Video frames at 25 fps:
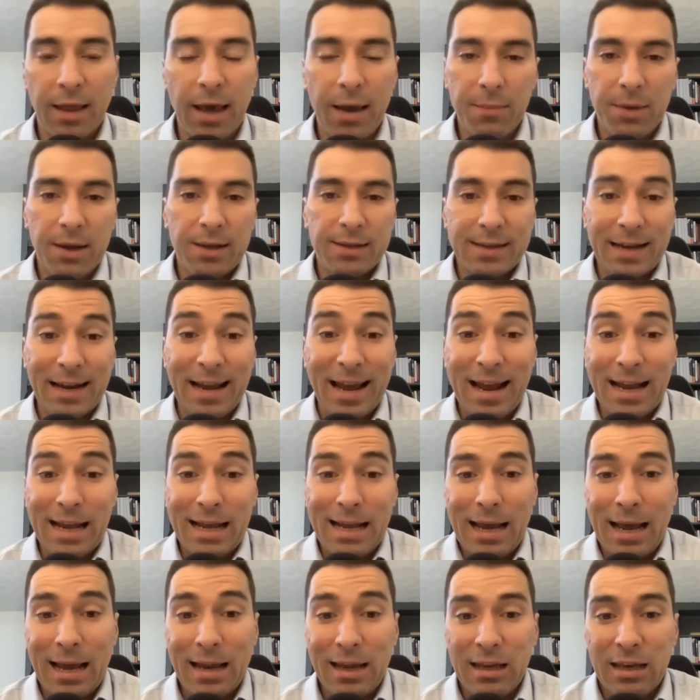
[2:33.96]
that means that at
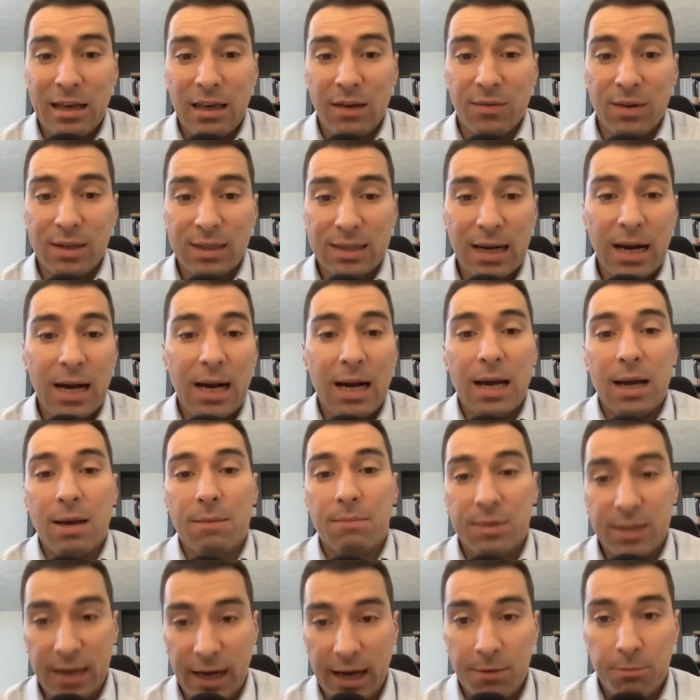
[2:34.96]
any given
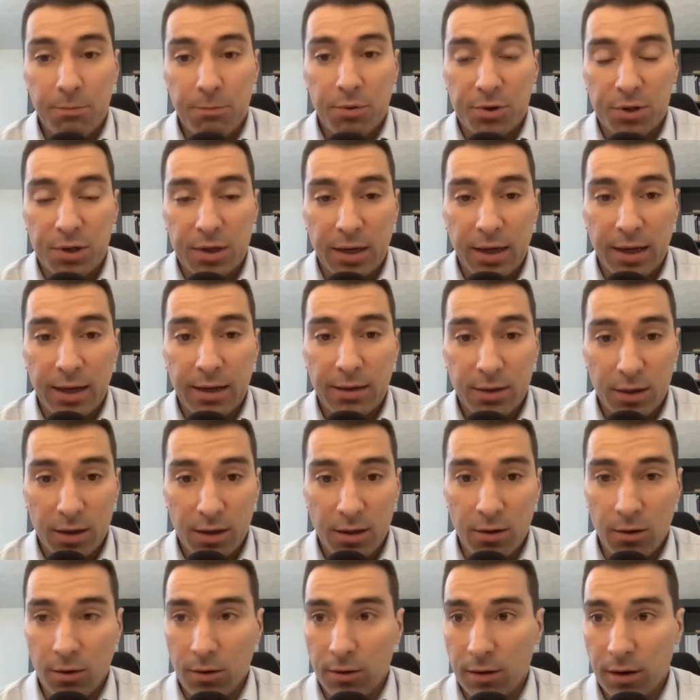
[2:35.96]
time, 10%
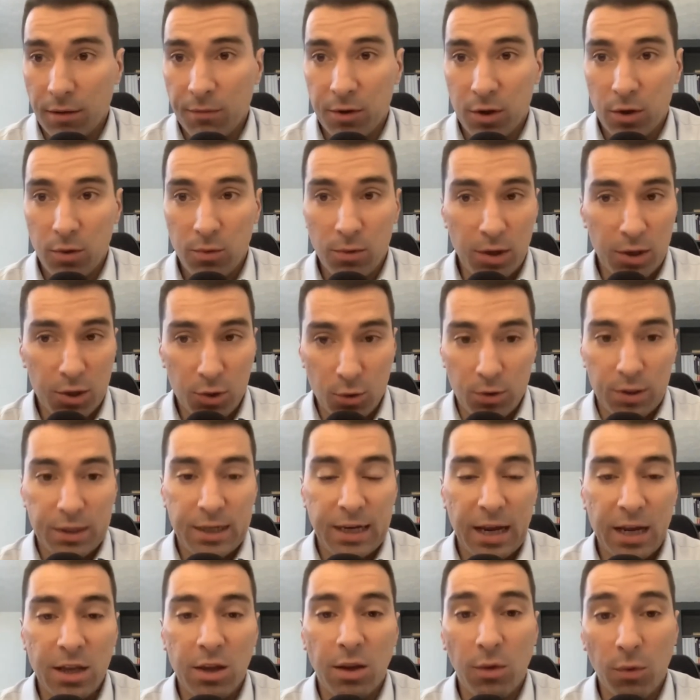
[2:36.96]
of the units or
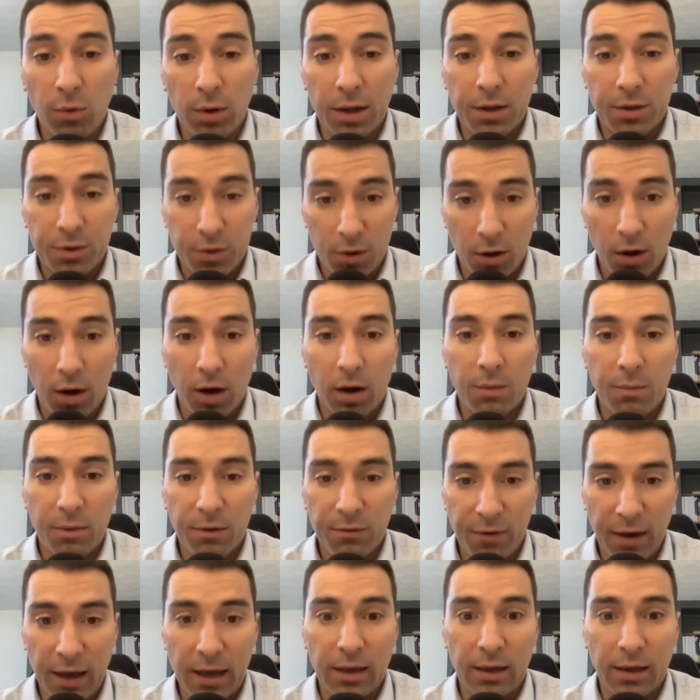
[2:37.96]
10 units are going to be
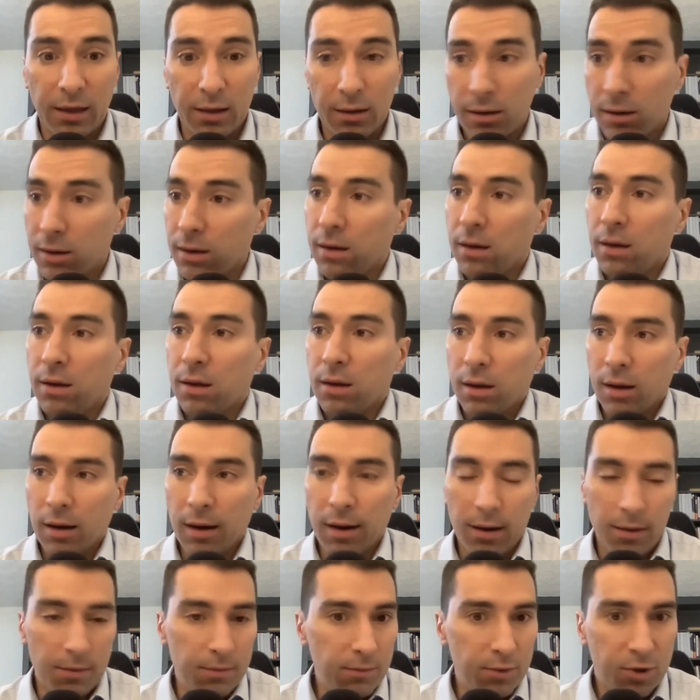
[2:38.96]
vacant.
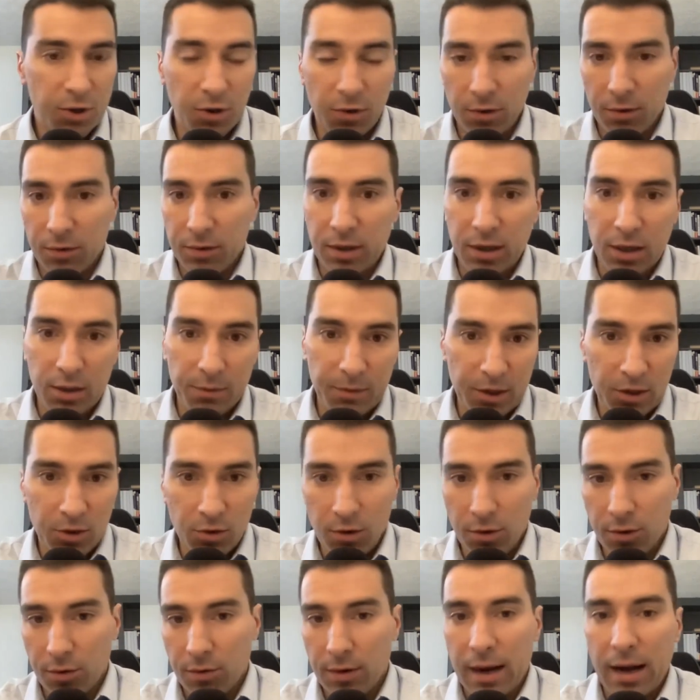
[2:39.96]
So they'll need to be
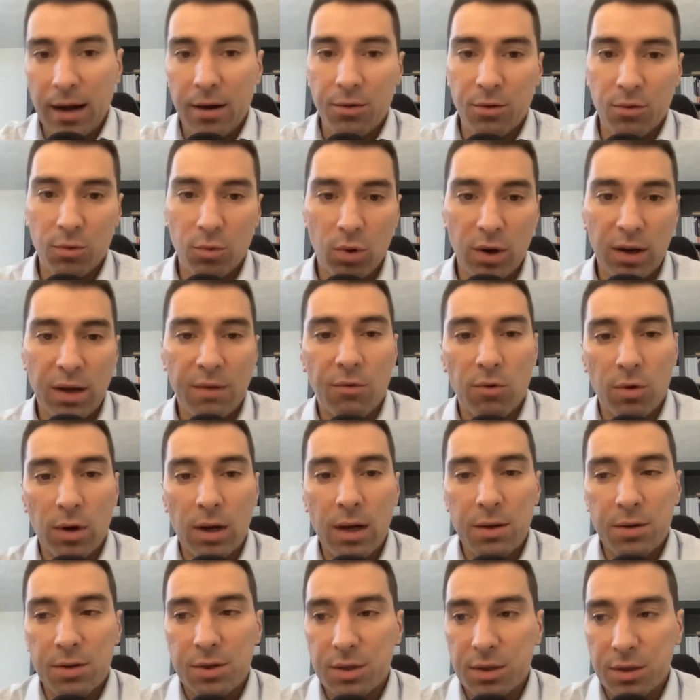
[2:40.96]
turned around or whatever
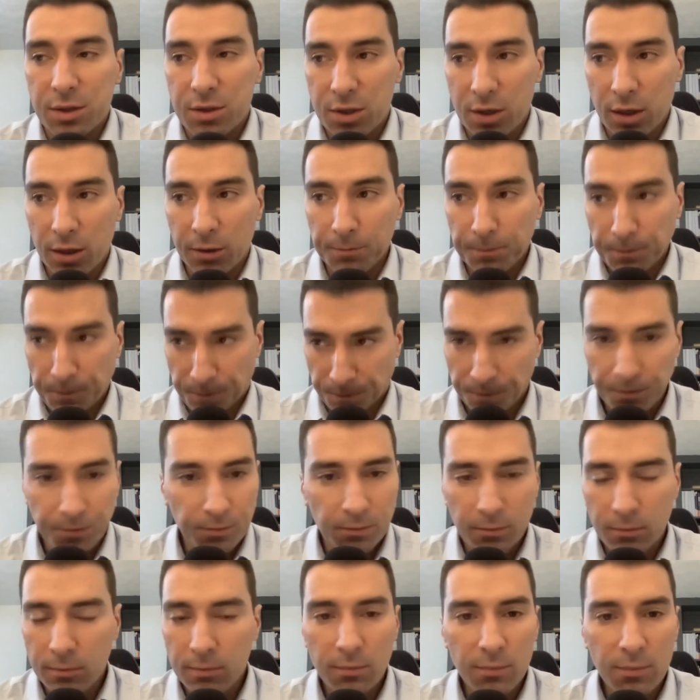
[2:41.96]
else. And so
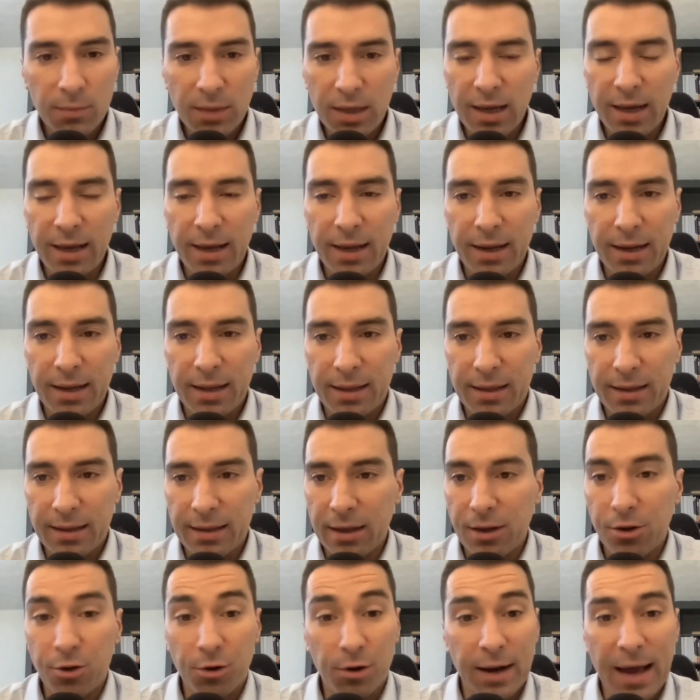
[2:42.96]
in
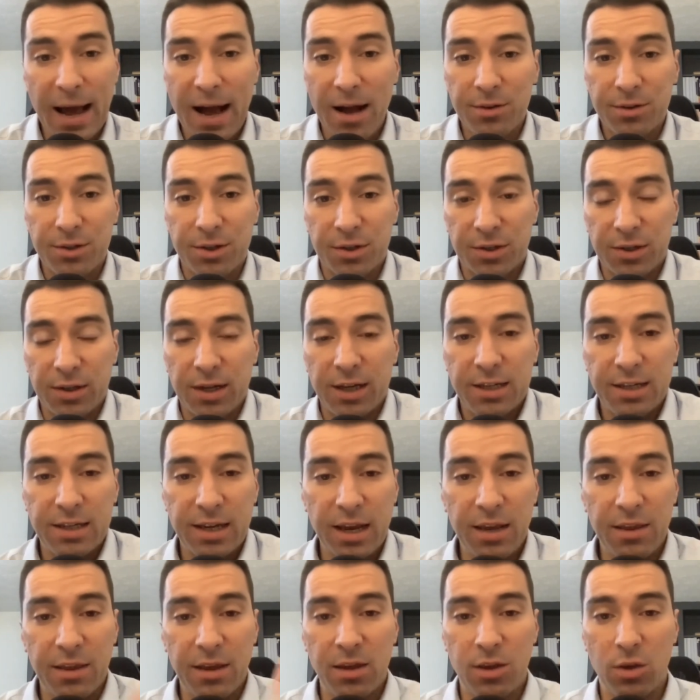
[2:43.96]
your analysis, let's
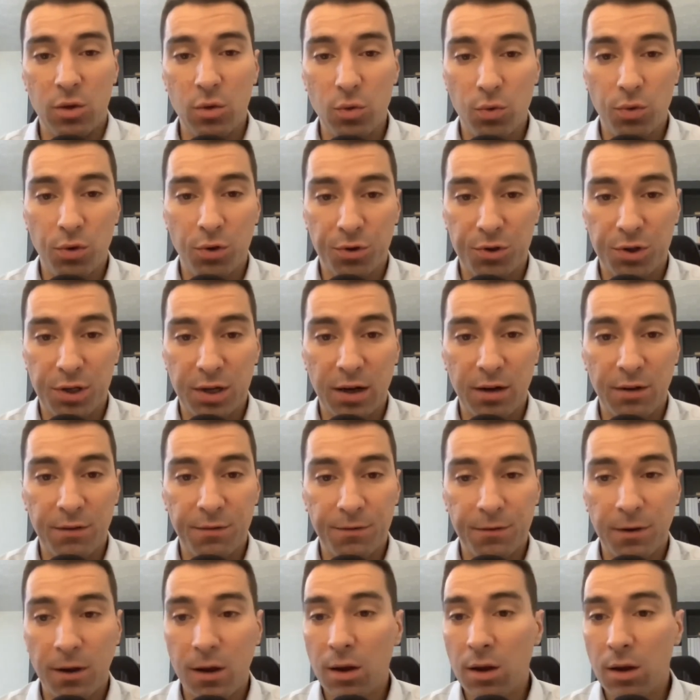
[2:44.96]
say that you
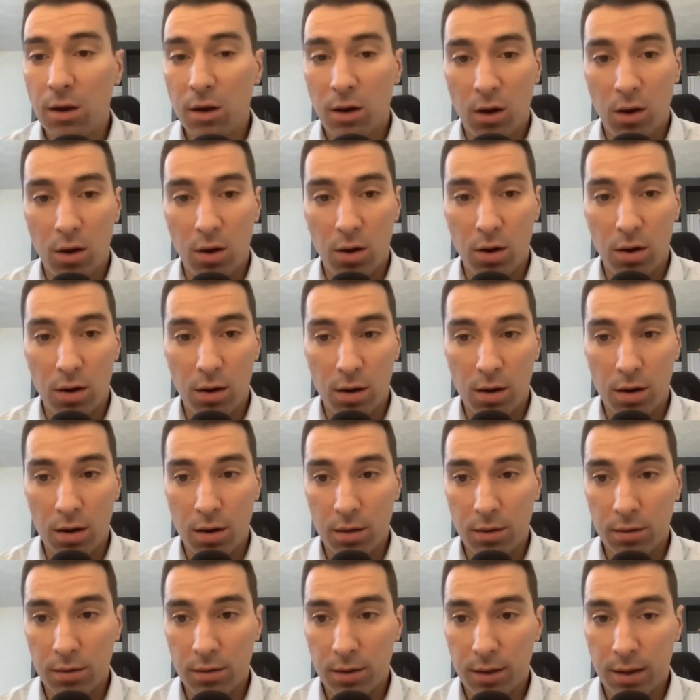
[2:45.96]
yourself
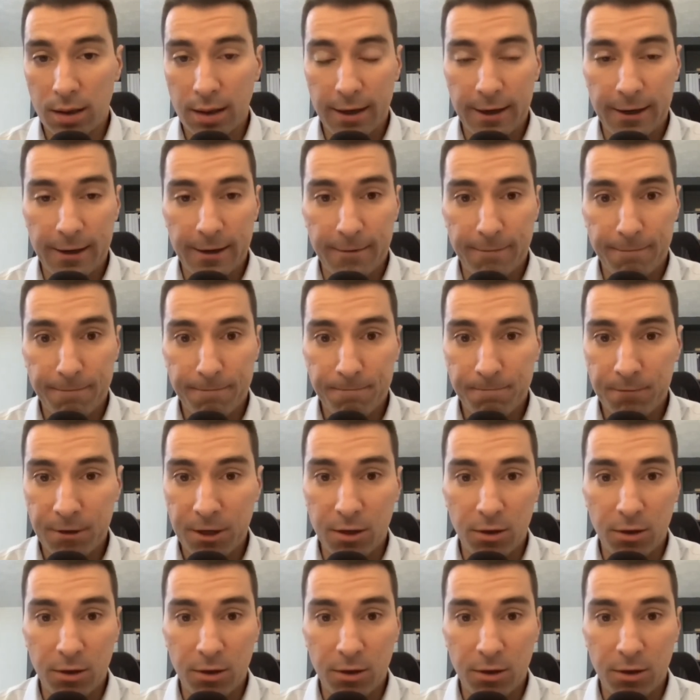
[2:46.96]
are, going